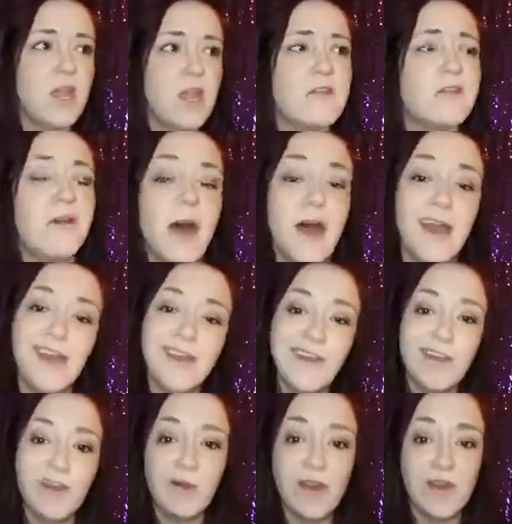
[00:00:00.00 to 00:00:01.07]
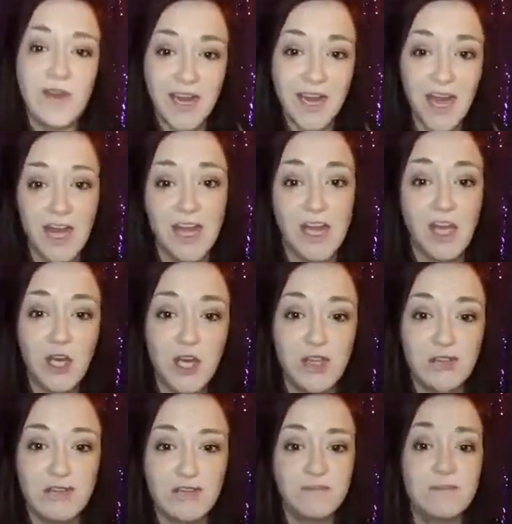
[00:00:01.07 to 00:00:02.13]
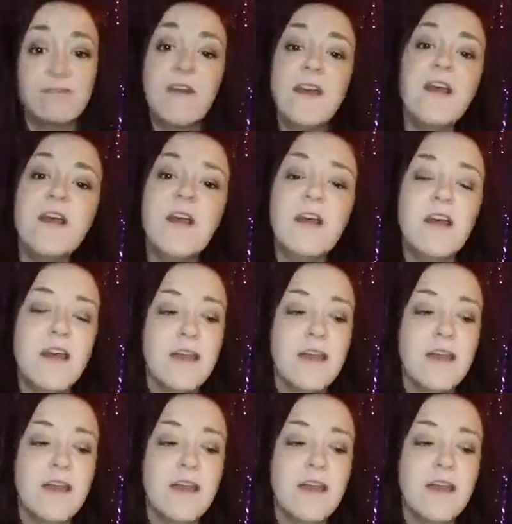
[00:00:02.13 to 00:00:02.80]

if I knew that I couldn't fail,